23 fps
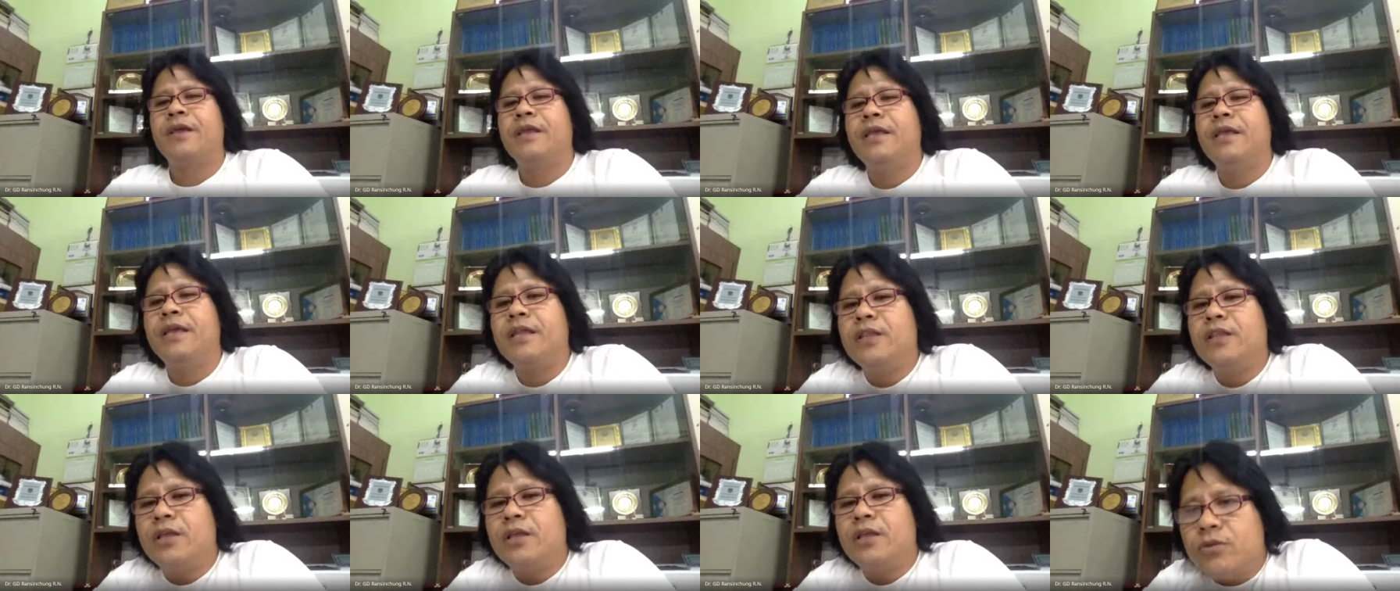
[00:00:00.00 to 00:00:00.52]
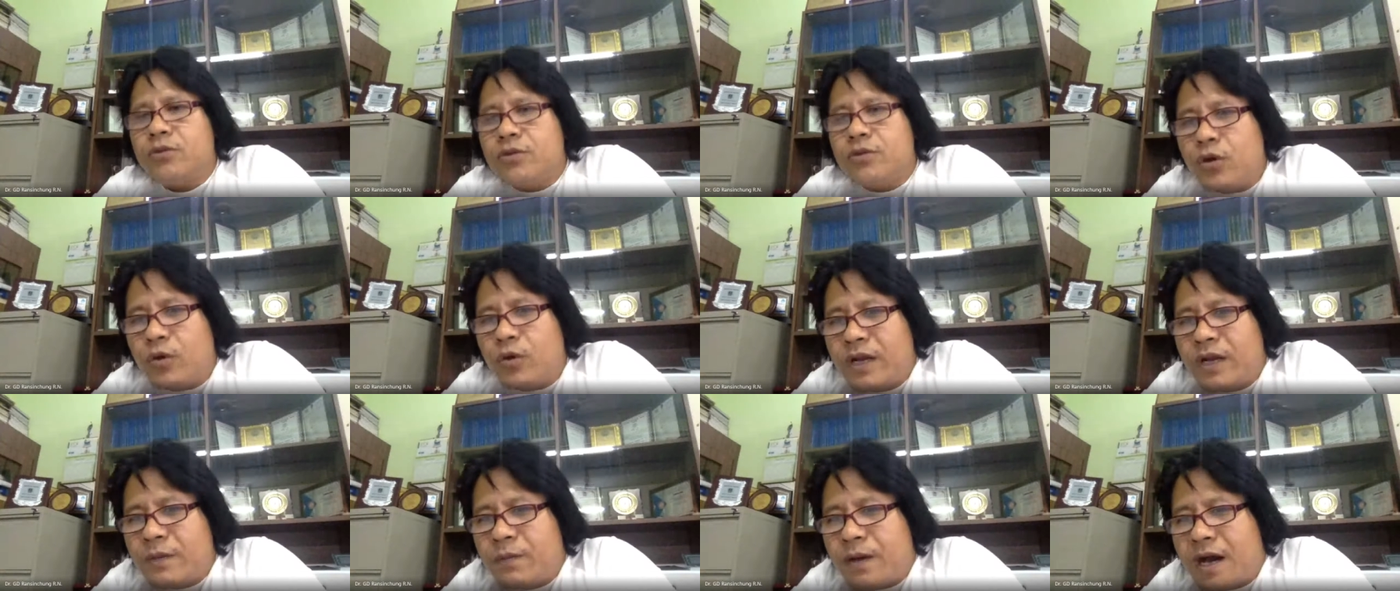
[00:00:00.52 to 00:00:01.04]
Here the
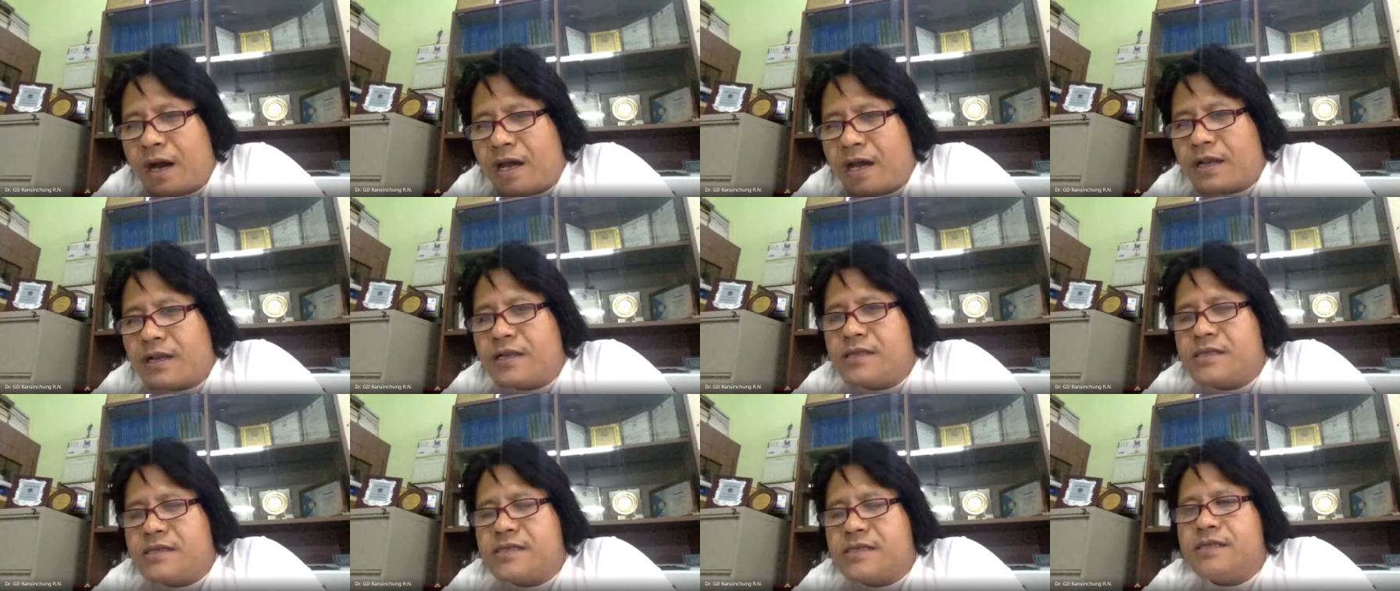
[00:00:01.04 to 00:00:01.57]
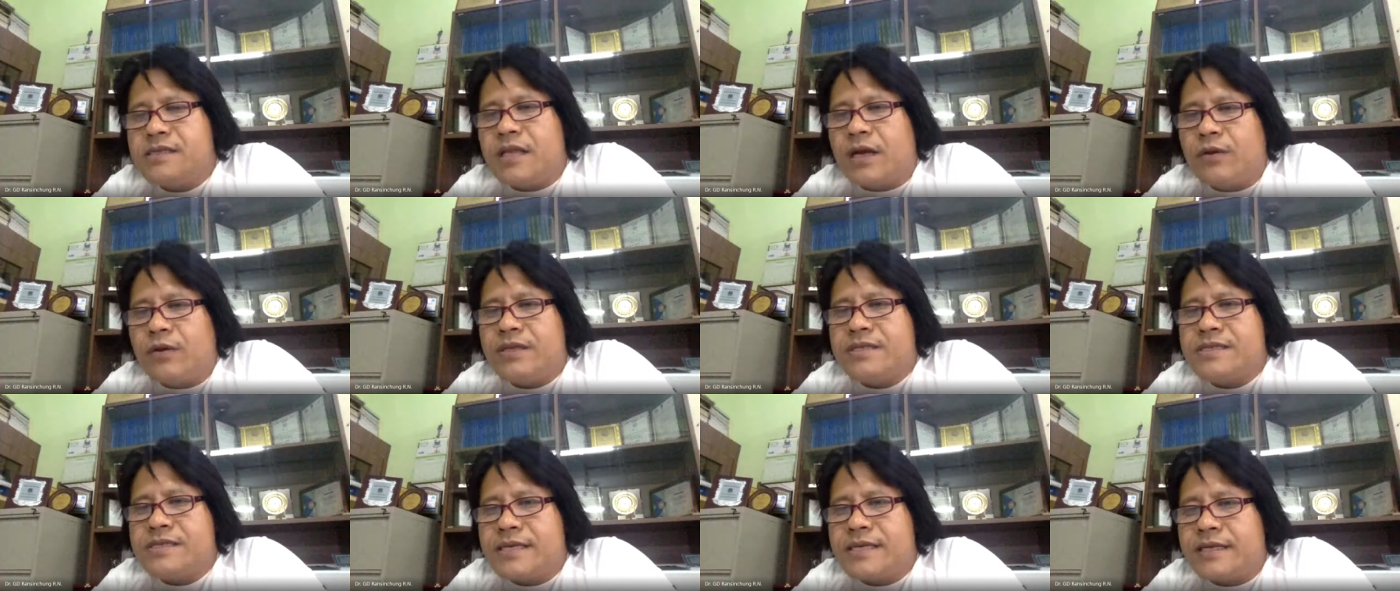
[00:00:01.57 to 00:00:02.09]
dowel bar is now
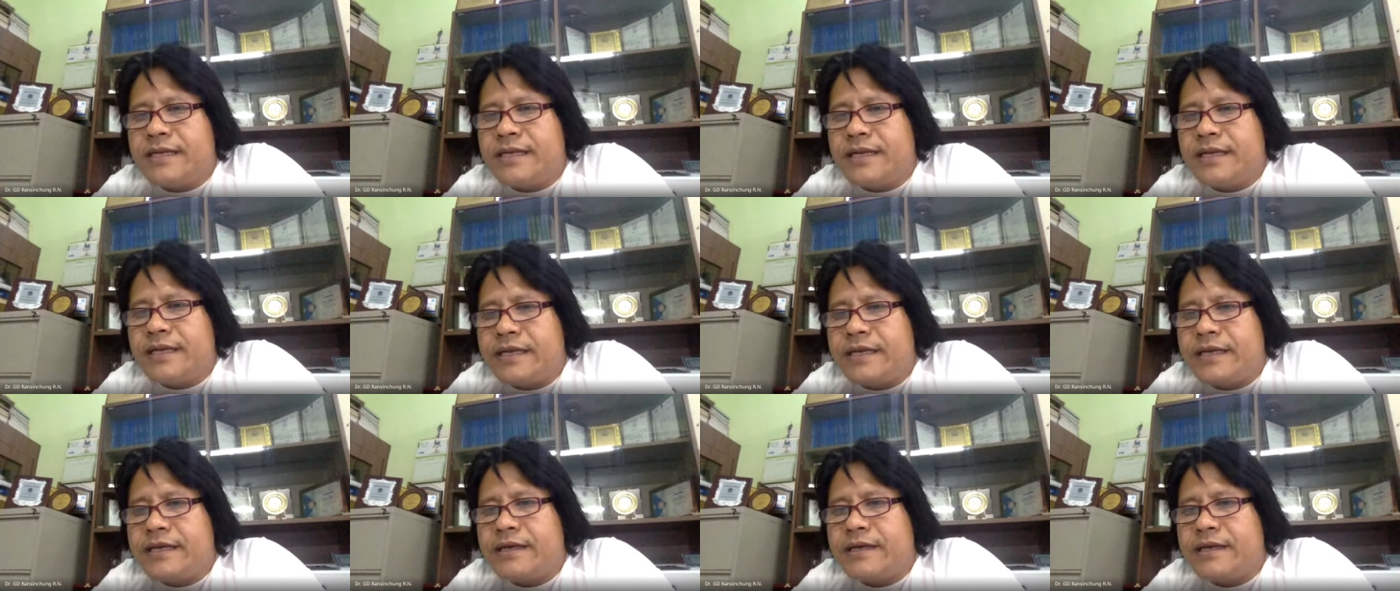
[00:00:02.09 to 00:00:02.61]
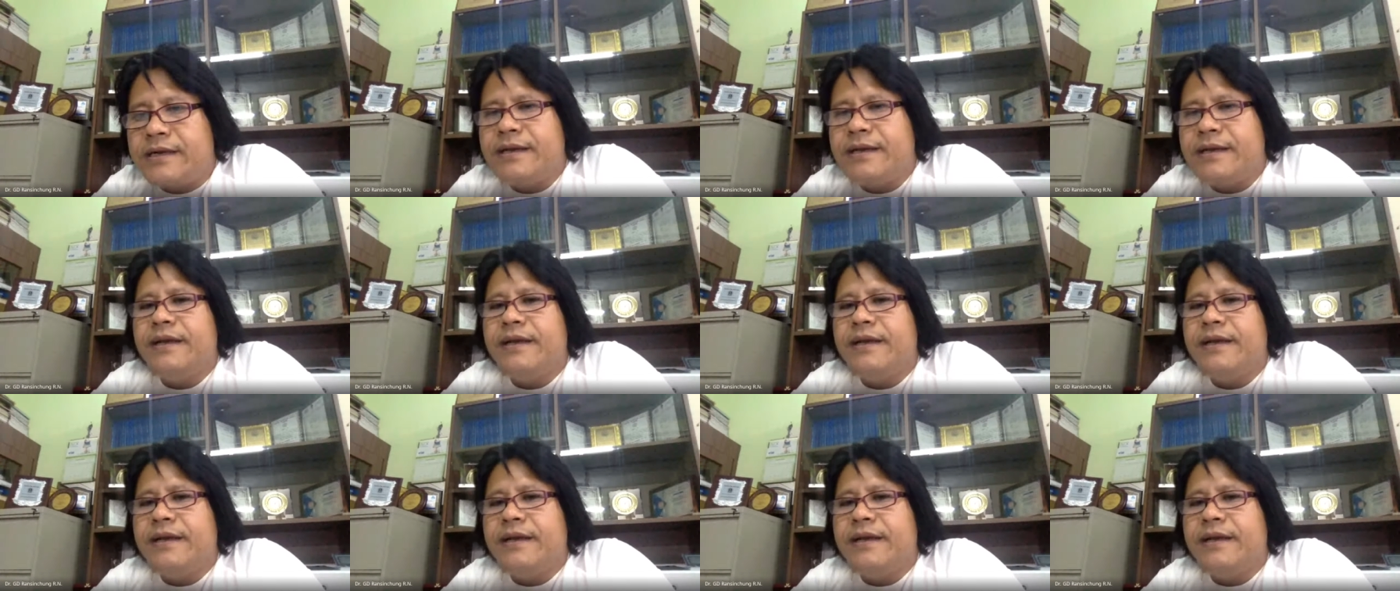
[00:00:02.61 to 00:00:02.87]
inserted here,